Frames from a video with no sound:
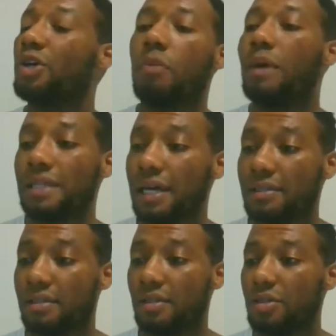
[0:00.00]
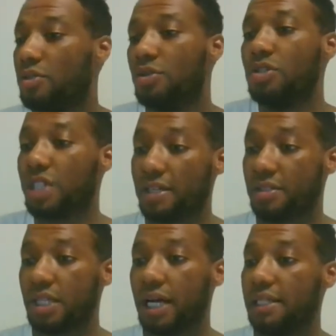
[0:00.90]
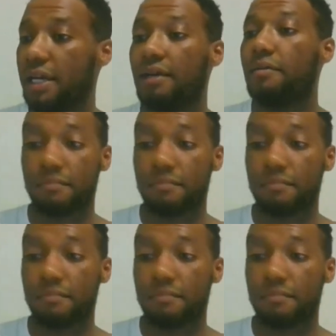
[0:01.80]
You're not my dad. Are you chatting to you like that?